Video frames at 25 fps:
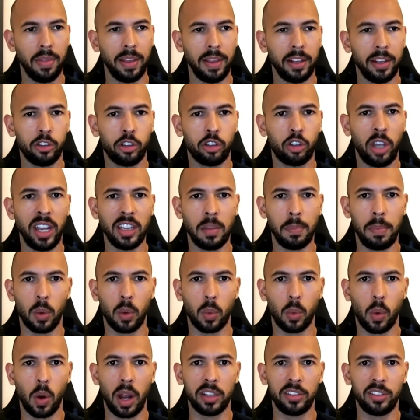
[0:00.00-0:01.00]
and they take the
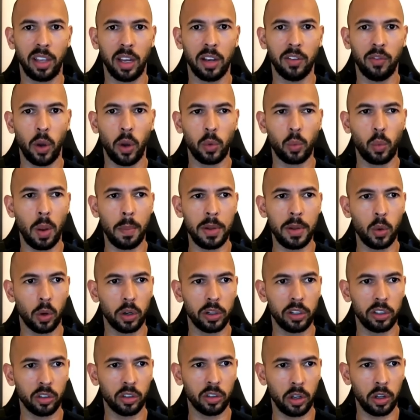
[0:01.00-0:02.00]
bit where i say avoid women
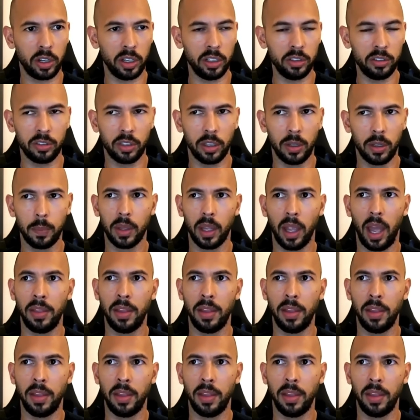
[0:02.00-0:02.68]
who are dishonest